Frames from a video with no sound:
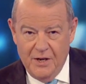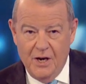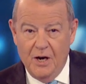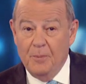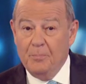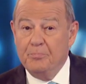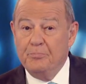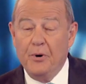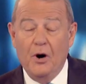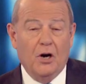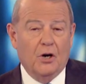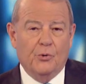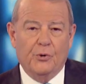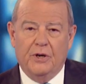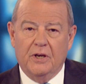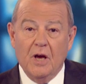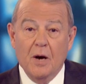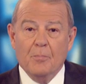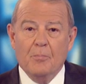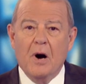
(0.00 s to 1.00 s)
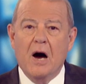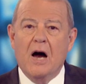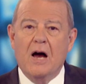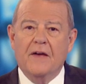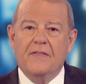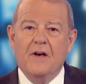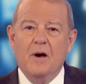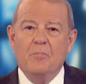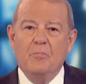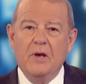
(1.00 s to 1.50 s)
and borrowing by
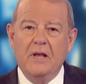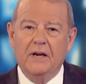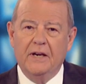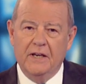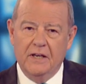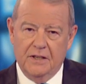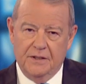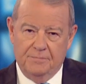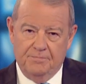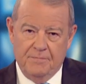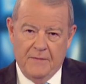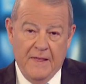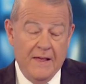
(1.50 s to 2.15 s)
the billion.